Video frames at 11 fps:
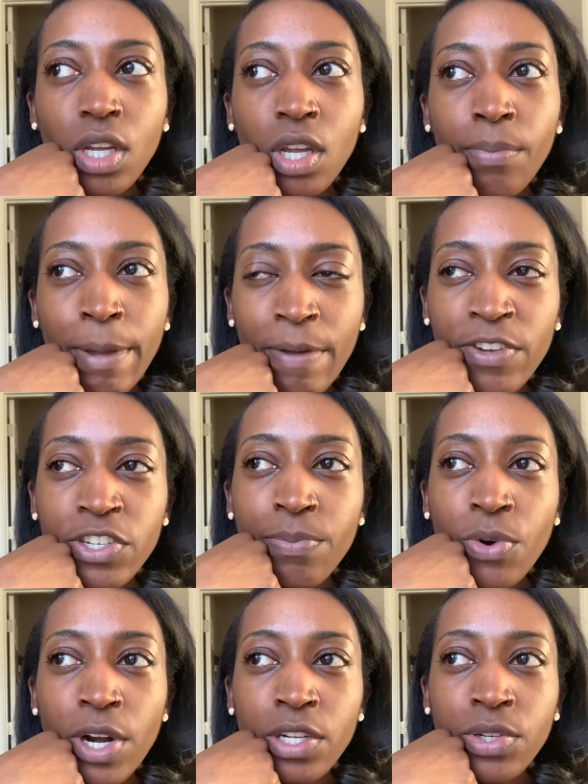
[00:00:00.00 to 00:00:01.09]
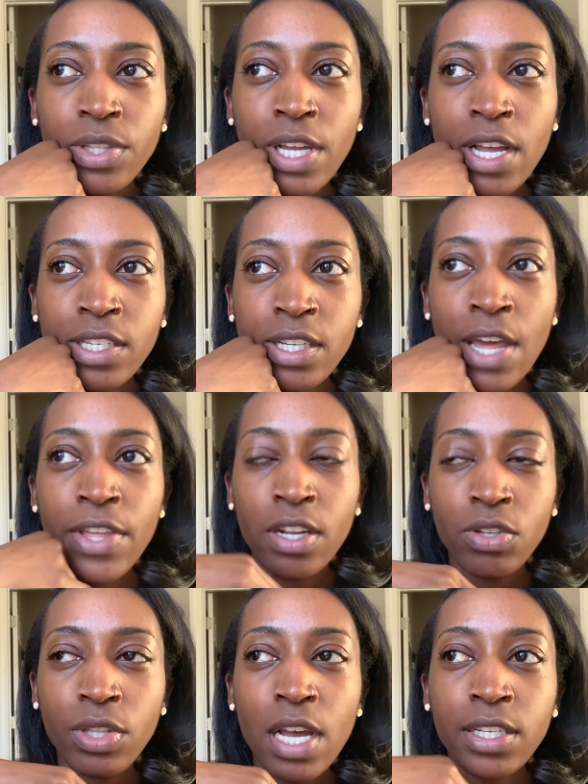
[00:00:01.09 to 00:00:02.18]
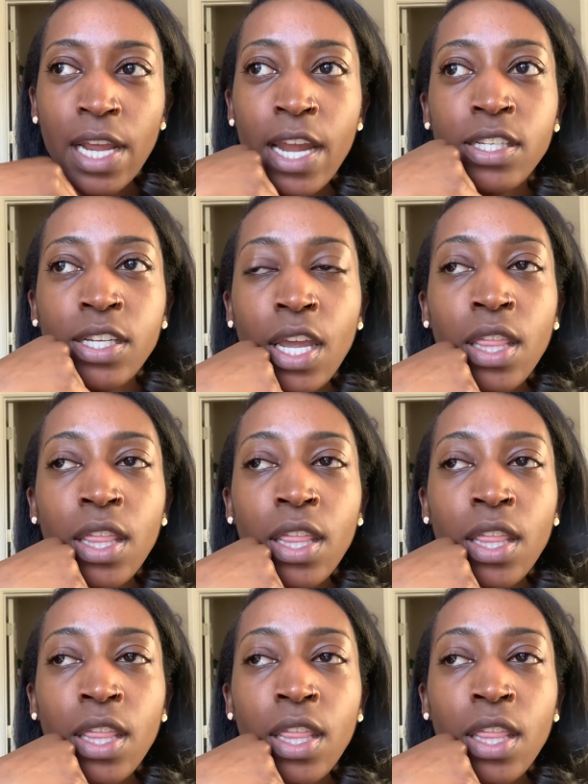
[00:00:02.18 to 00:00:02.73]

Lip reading: made my vision board in at the end of 2018,